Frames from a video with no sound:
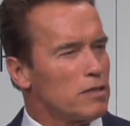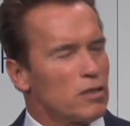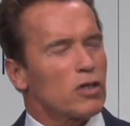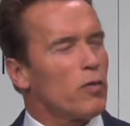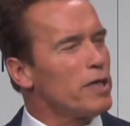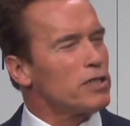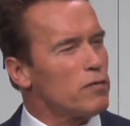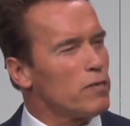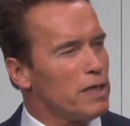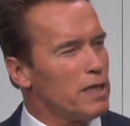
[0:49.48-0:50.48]
So the
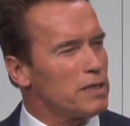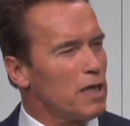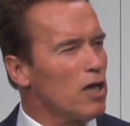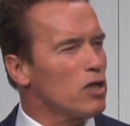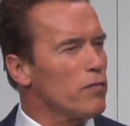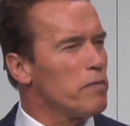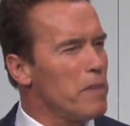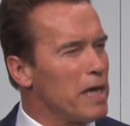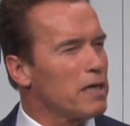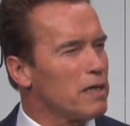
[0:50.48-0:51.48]
question really is, how do we
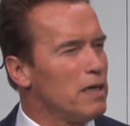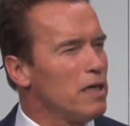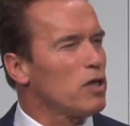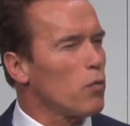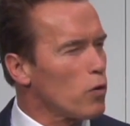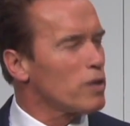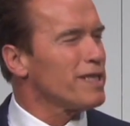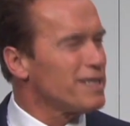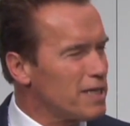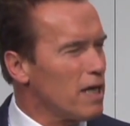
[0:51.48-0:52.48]
make the world
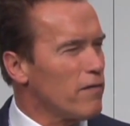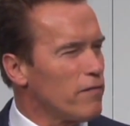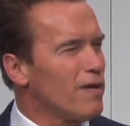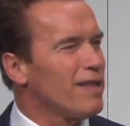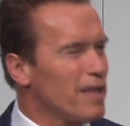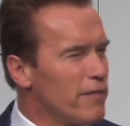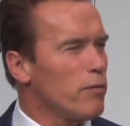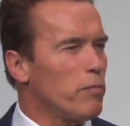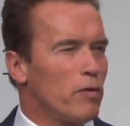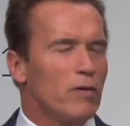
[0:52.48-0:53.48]
itself
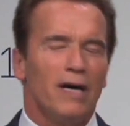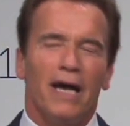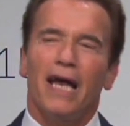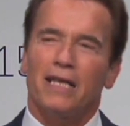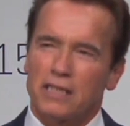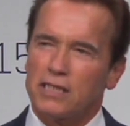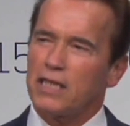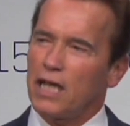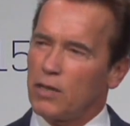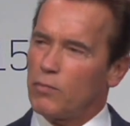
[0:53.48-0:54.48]
livable and
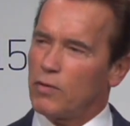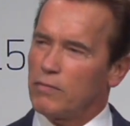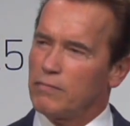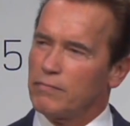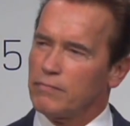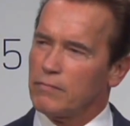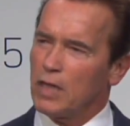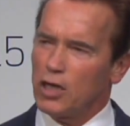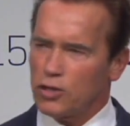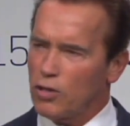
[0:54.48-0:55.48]
sustainable?
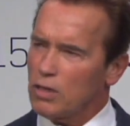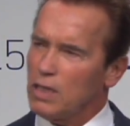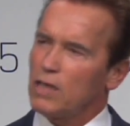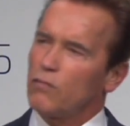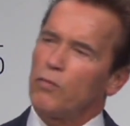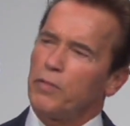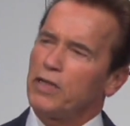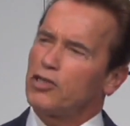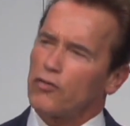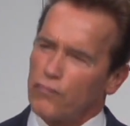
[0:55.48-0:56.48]
Certainly it would
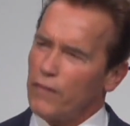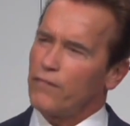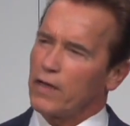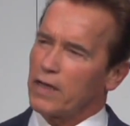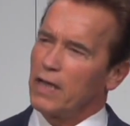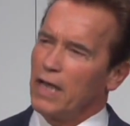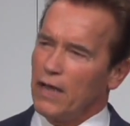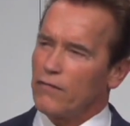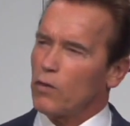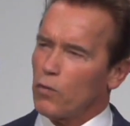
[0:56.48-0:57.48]
be terrific
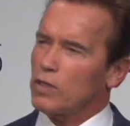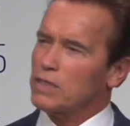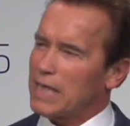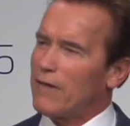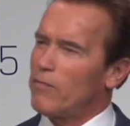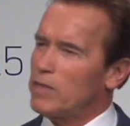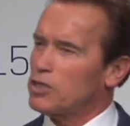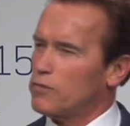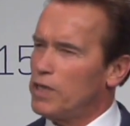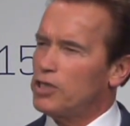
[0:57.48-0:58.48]
if the world's
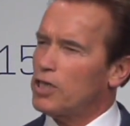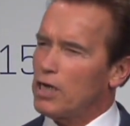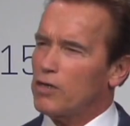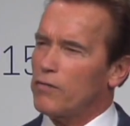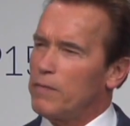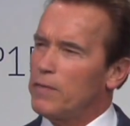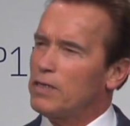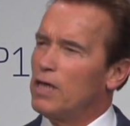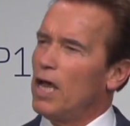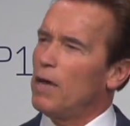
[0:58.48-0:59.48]
governments reached an
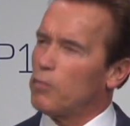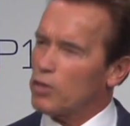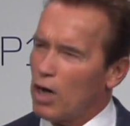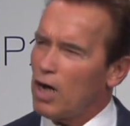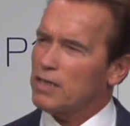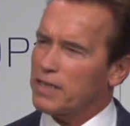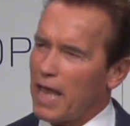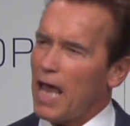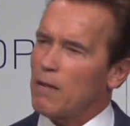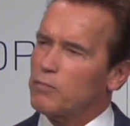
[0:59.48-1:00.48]
agreement and put hard
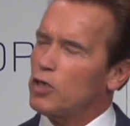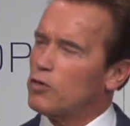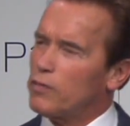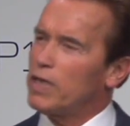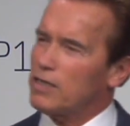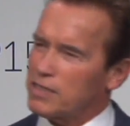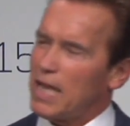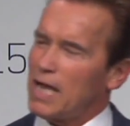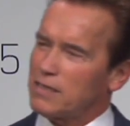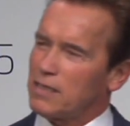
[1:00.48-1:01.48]
caps on greenhouse
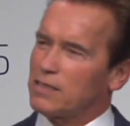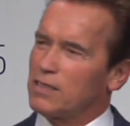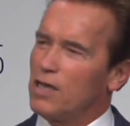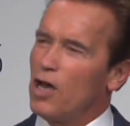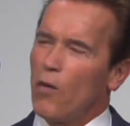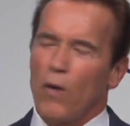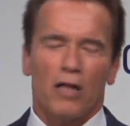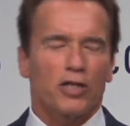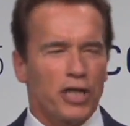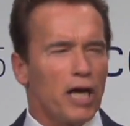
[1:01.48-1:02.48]
gases,
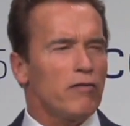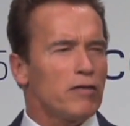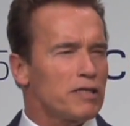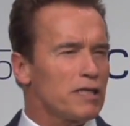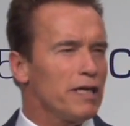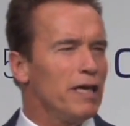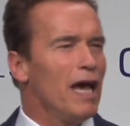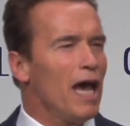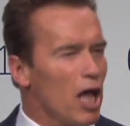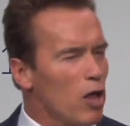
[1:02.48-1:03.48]
while generously
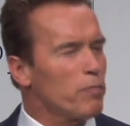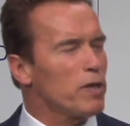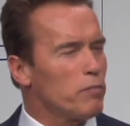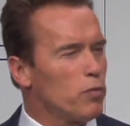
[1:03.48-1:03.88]
helping